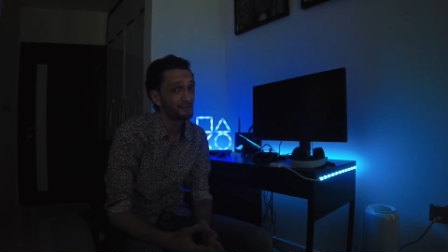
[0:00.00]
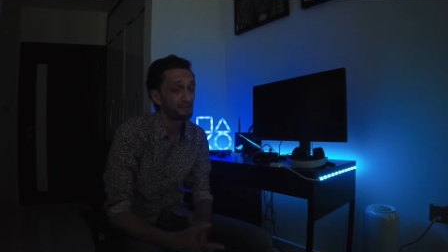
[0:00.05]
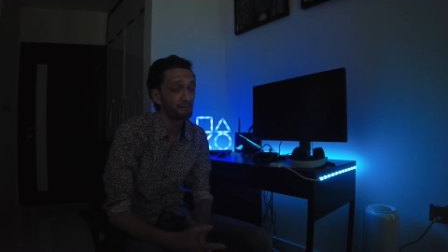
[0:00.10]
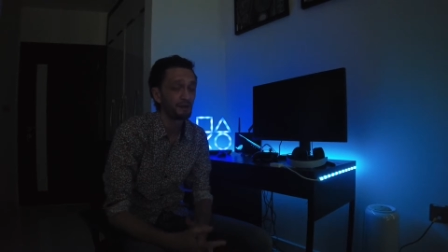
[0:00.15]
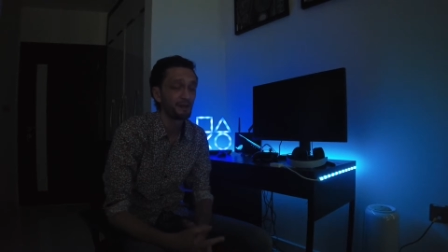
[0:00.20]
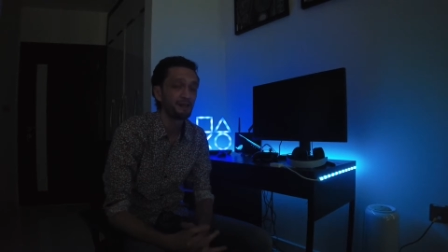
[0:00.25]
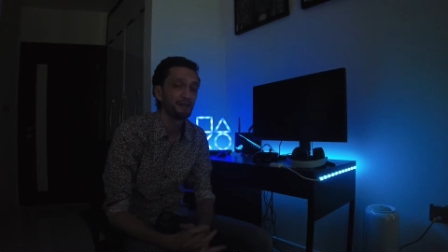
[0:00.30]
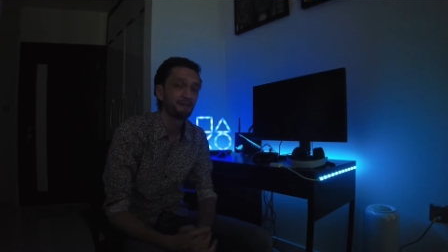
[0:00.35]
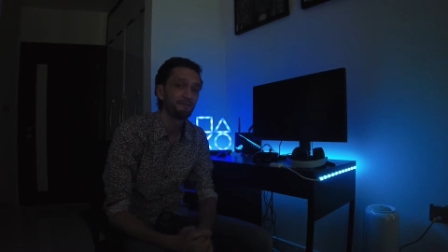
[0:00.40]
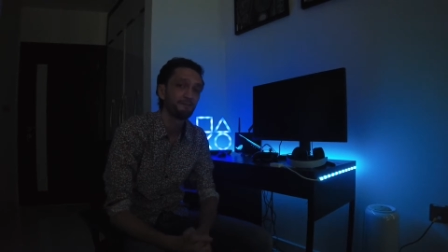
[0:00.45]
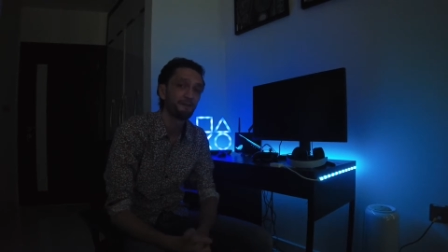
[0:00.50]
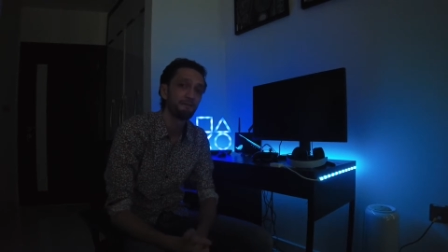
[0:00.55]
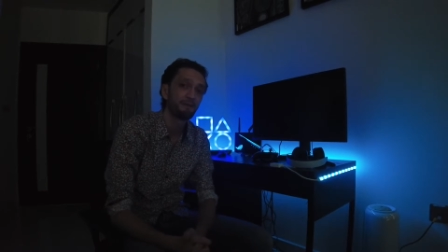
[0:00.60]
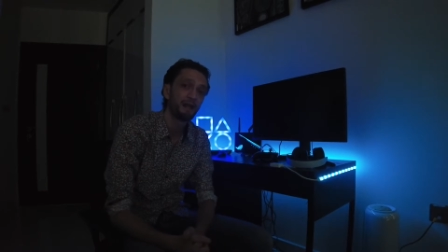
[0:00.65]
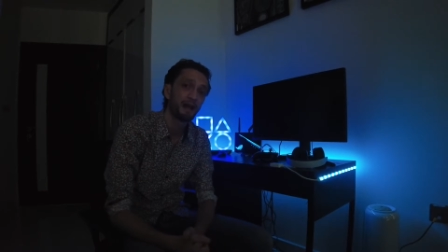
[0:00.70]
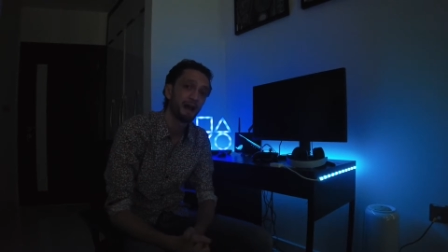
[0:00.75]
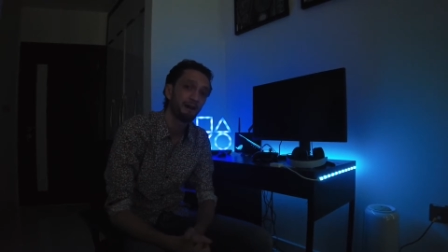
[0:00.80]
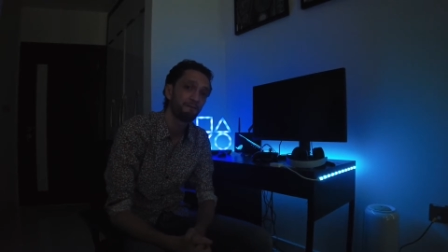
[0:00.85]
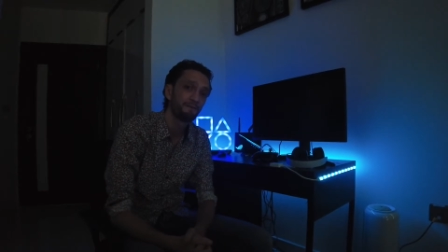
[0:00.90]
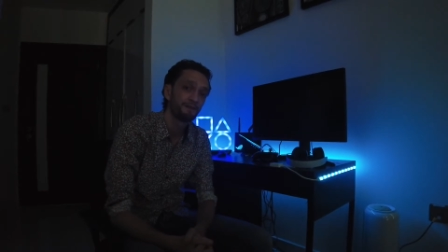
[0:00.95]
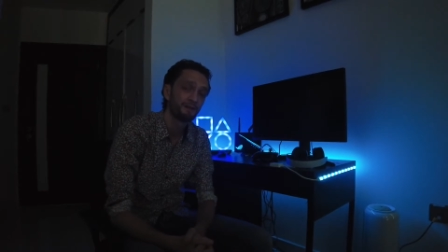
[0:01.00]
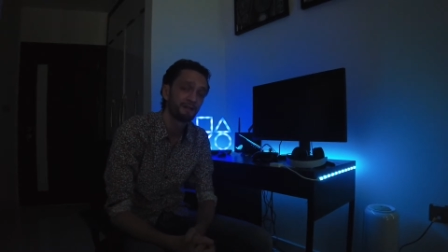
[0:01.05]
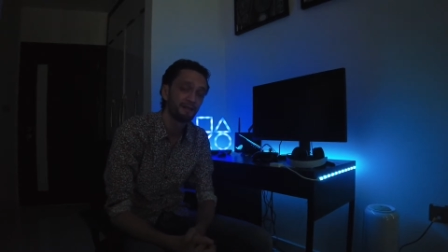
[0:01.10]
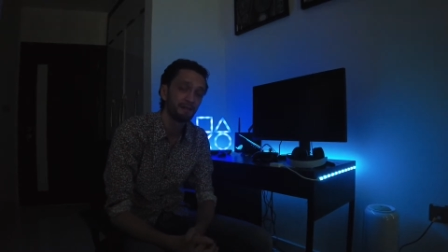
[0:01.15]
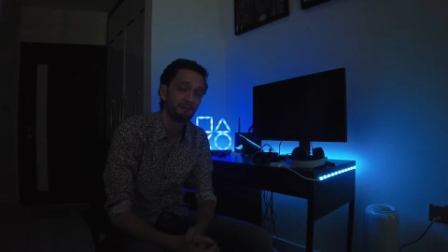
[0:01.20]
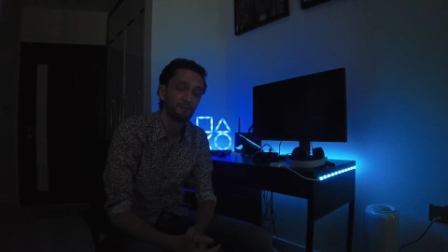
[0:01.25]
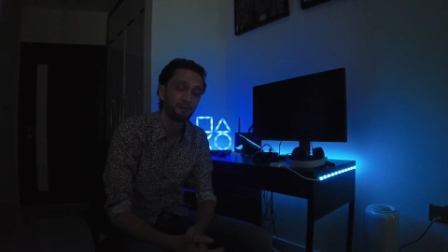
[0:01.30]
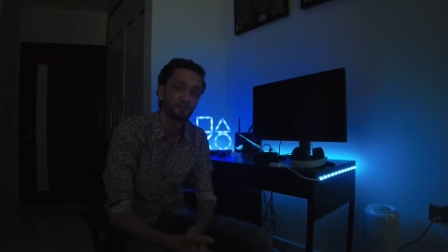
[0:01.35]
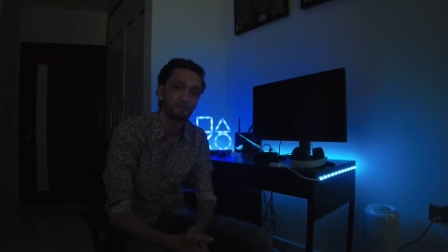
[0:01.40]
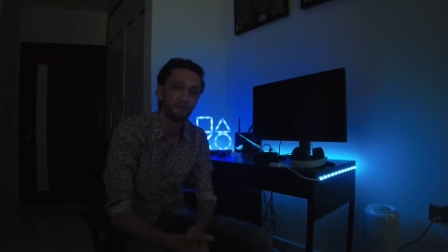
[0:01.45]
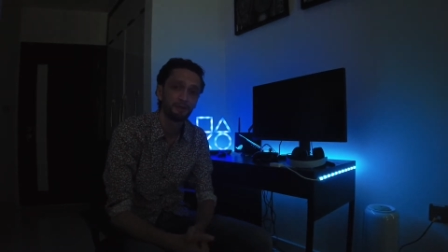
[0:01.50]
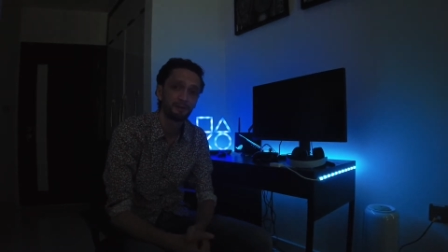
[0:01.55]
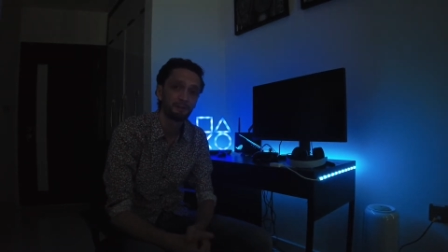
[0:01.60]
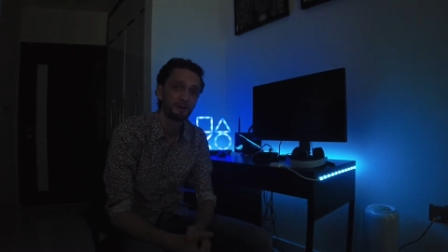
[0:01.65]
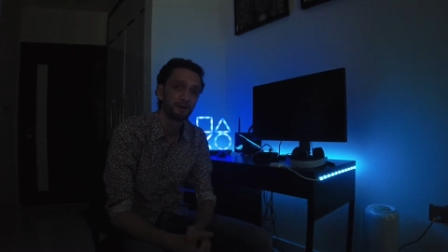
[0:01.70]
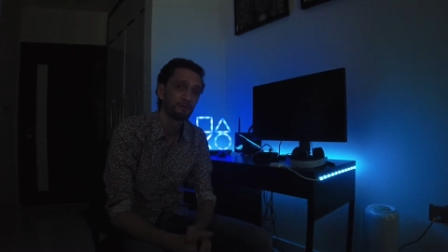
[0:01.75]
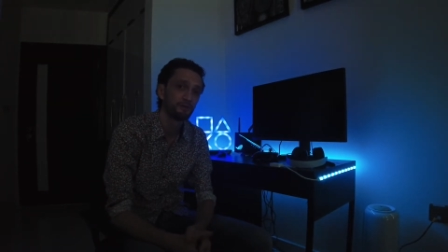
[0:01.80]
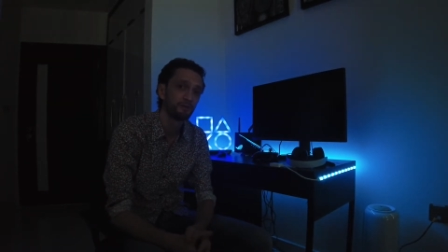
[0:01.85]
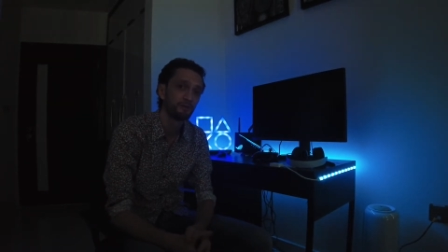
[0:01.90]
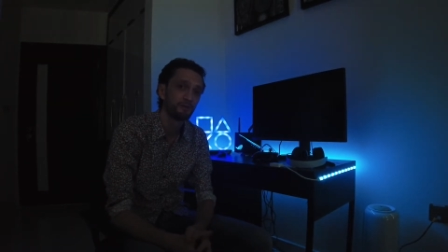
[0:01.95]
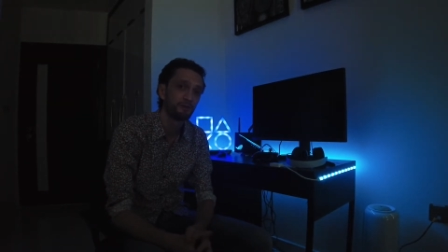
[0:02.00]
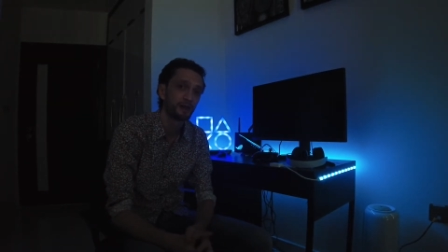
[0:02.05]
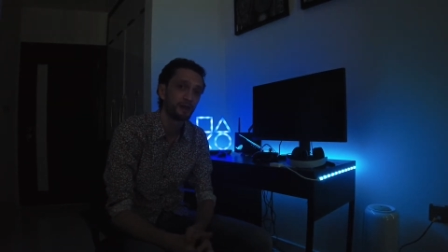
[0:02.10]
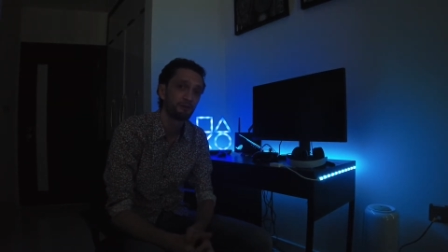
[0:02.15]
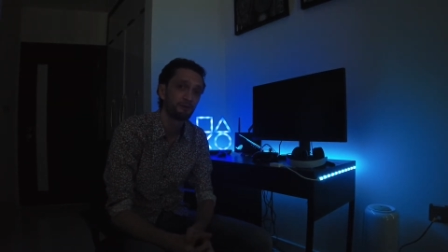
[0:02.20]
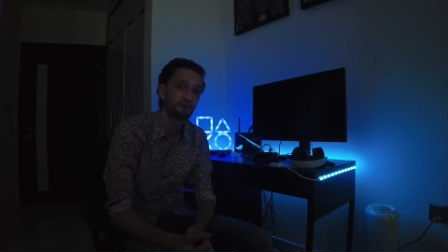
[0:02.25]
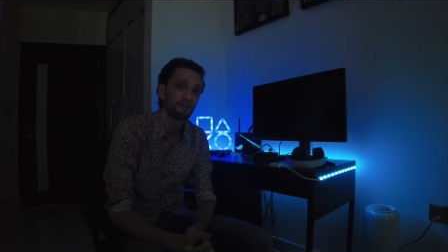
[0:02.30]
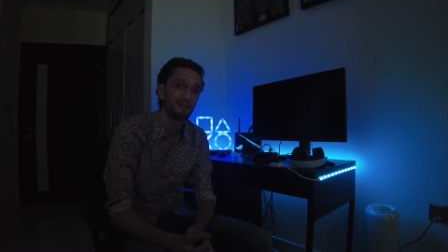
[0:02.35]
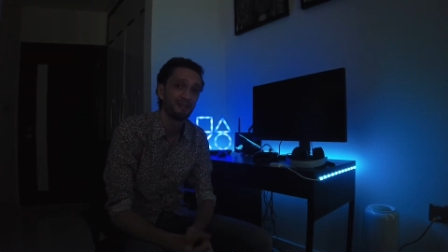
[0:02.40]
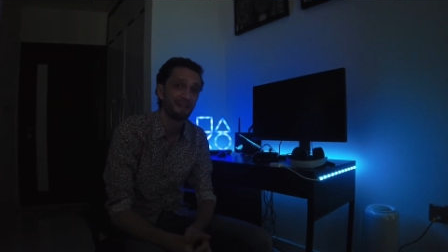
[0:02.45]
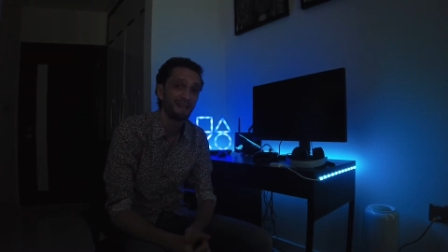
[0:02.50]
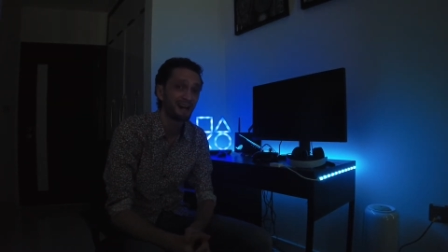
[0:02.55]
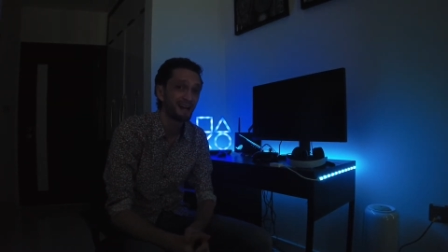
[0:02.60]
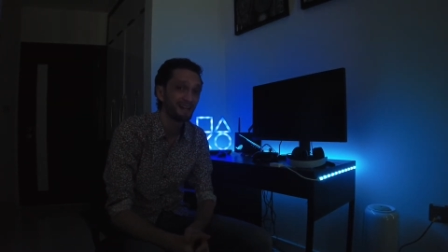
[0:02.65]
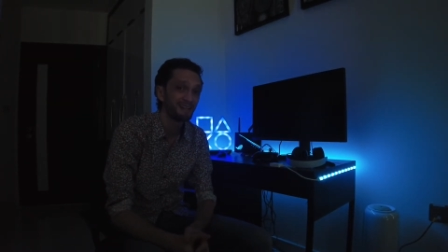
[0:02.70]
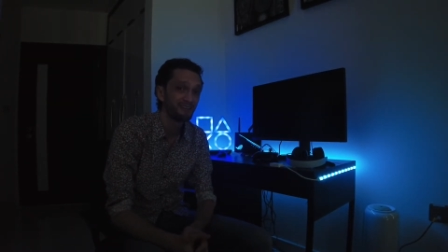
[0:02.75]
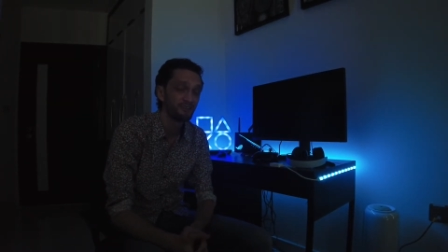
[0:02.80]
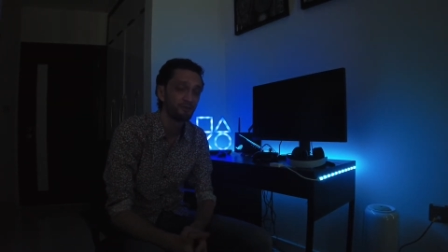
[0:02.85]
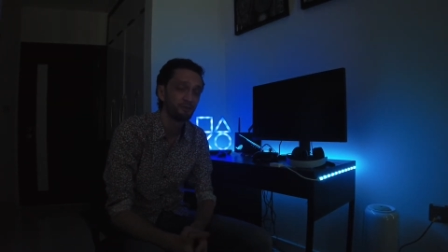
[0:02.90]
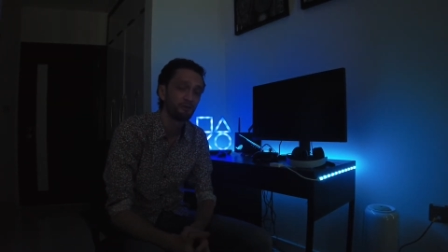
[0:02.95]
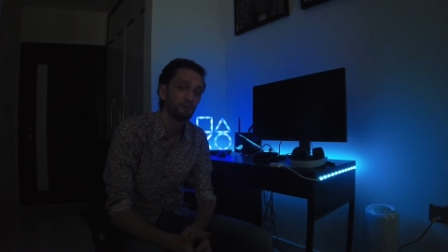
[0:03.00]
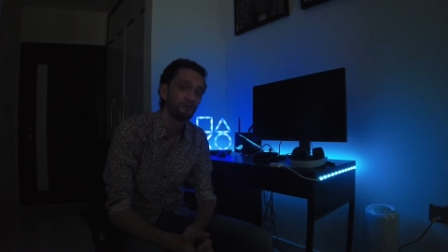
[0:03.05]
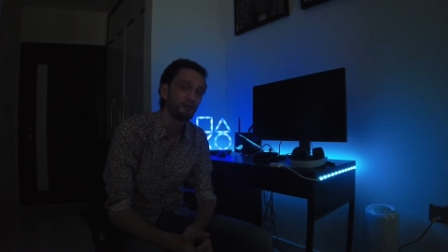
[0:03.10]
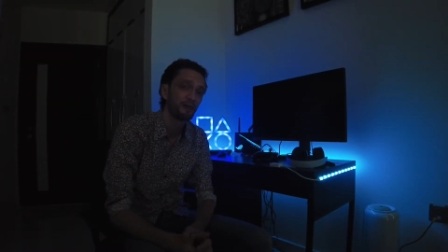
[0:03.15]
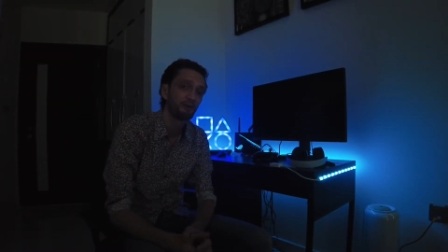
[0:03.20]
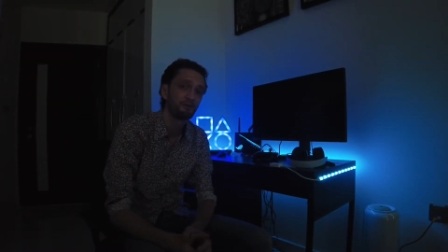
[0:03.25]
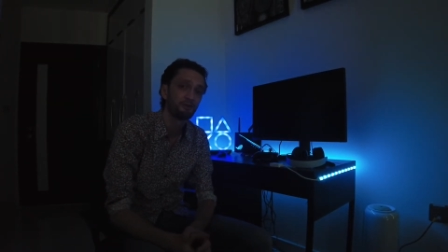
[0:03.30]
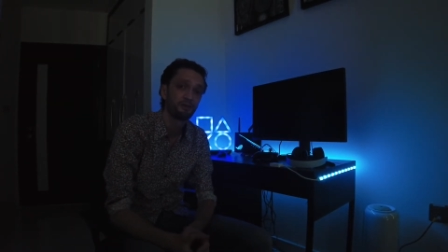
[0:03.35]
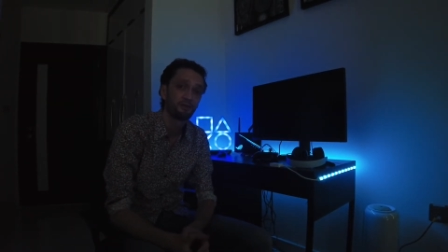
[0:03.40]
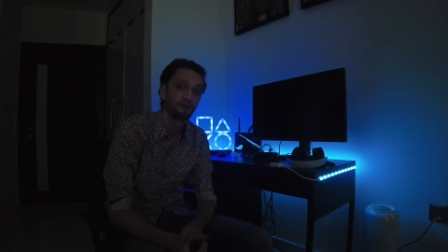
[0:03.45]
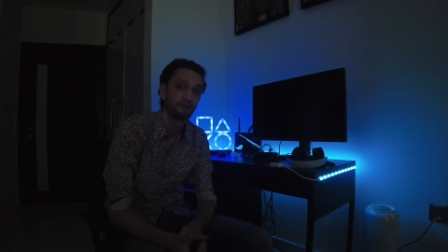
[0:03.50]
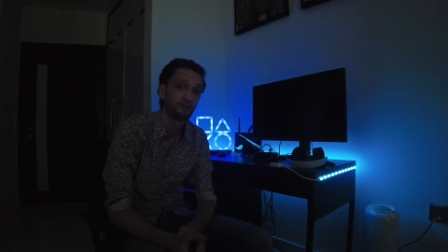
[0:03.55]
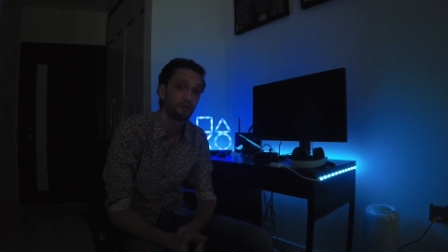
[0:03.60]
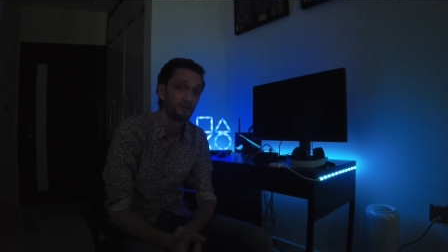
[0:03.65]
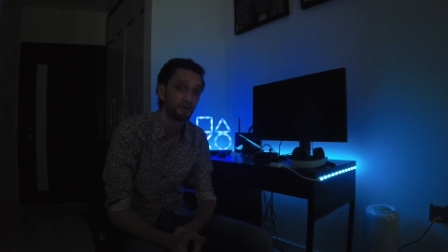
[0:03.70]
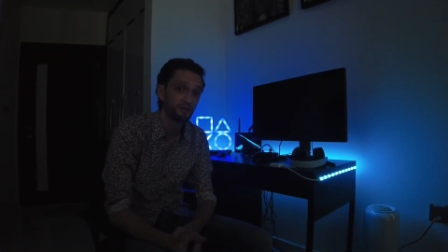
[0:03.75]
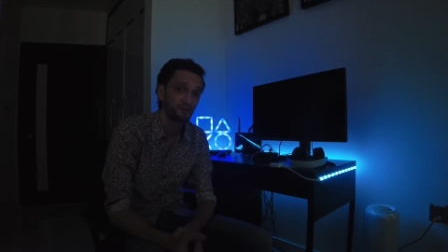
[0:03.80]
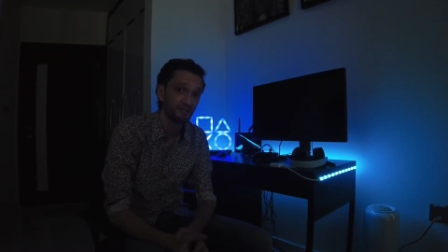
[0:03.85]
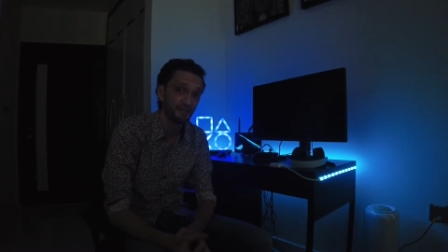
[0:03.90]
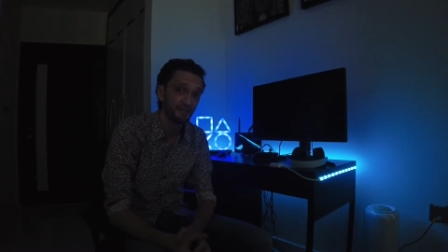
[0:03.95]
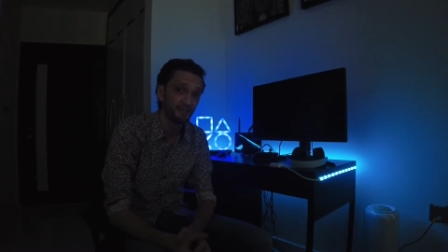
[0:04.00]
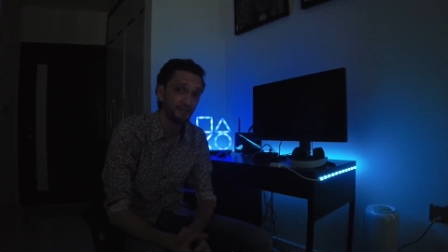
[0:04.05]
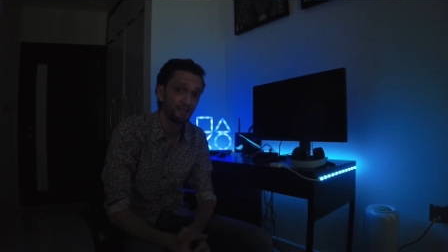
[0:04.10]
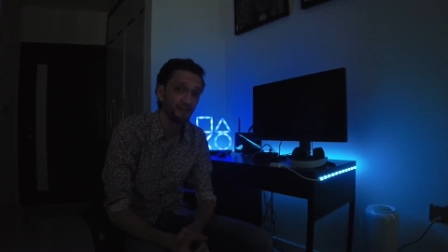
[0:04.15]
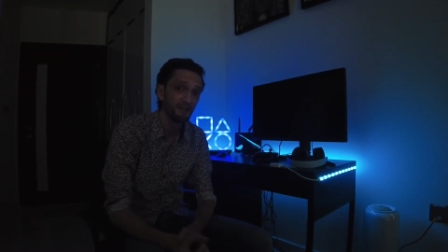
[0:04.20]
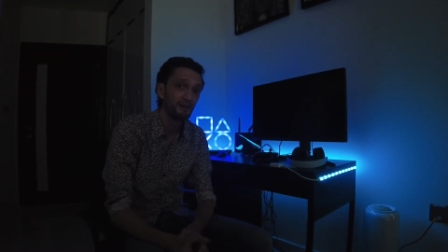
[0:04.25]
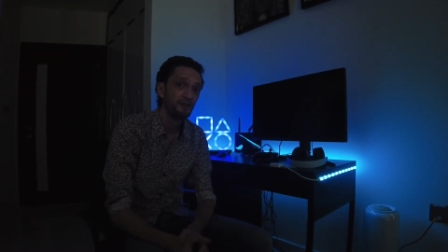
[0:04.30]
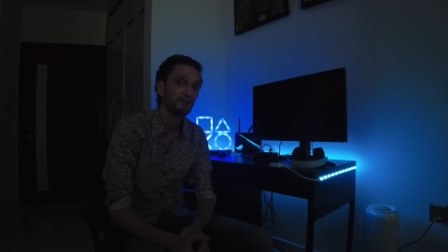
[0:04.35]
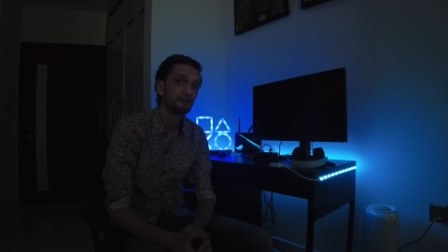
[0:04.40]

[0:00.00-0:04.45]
I played it very avidly between about 2009 to 2013.